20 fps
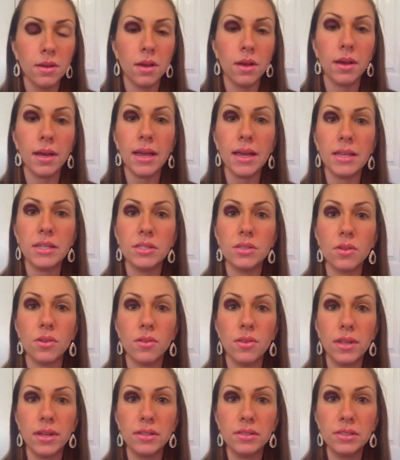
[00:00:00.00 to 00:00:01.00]
Okay,
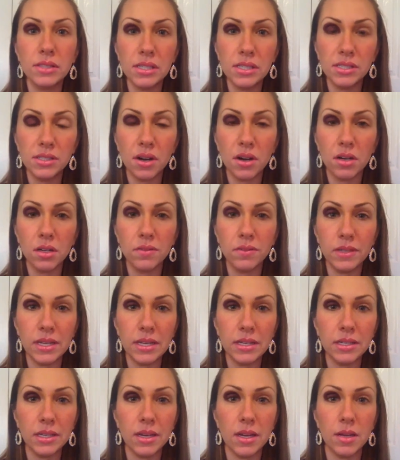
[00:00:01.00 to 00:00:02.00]
so there's the start of
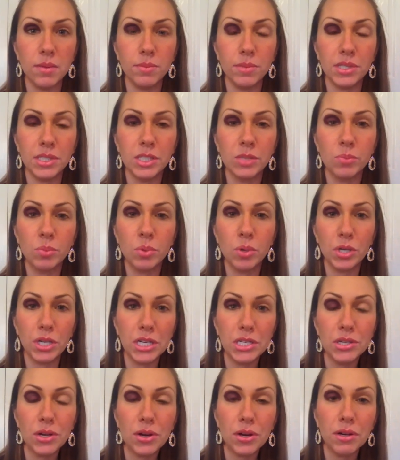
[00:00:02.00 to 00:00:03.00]
it. It's pretty
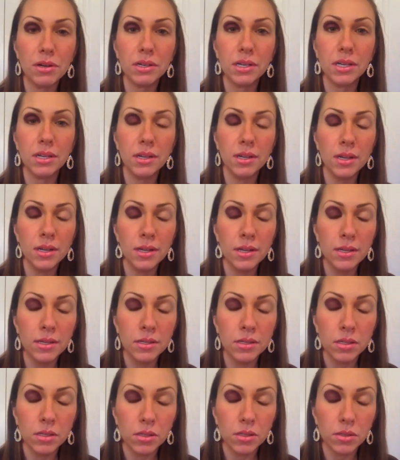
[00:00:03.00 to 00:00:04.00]
dark.
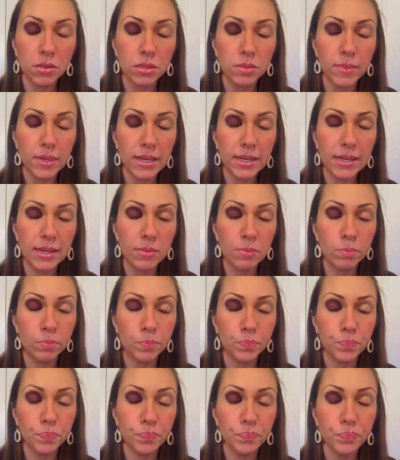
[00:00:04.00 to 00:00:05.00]
I'll close my eye.
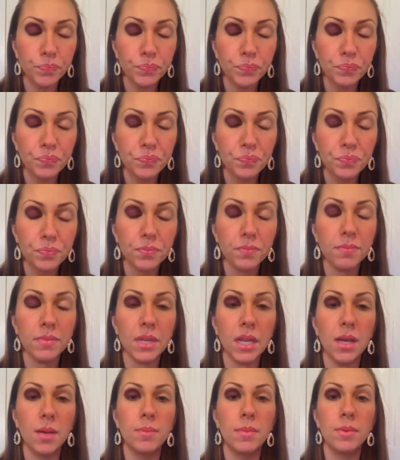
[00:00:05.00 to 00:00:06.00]

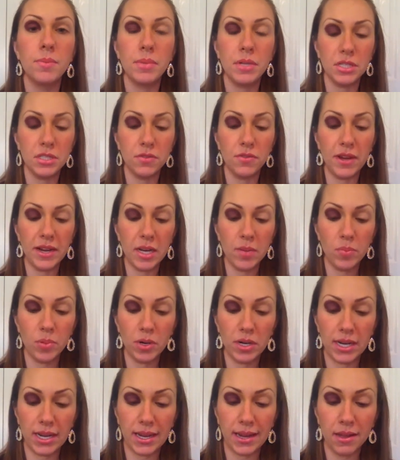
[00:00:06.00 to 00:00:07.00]
But it's very
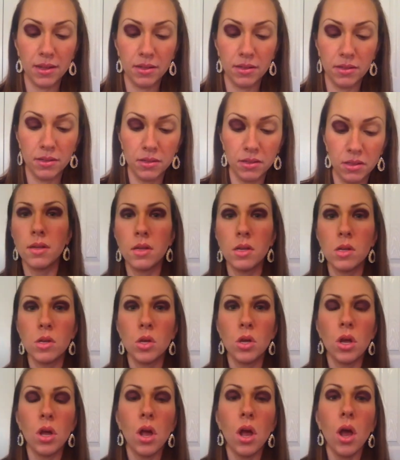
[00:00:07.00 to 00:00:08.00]
pretty.
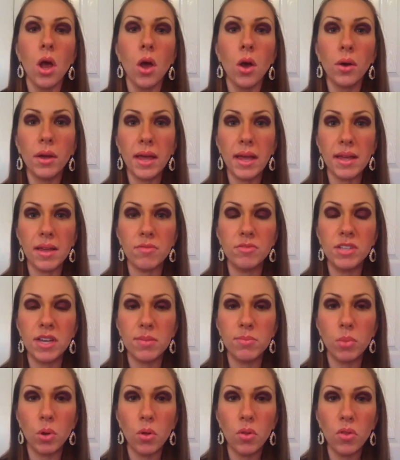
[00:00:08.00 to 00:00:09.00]
Okay, I've
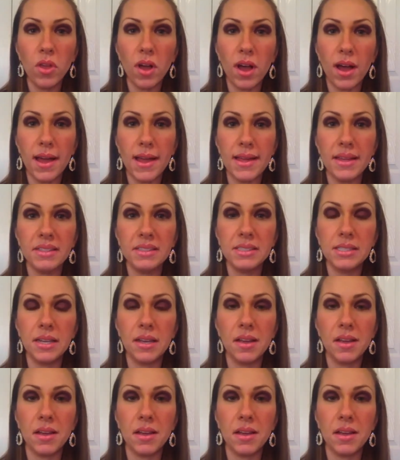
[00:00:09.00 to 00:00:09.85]
done both eyes.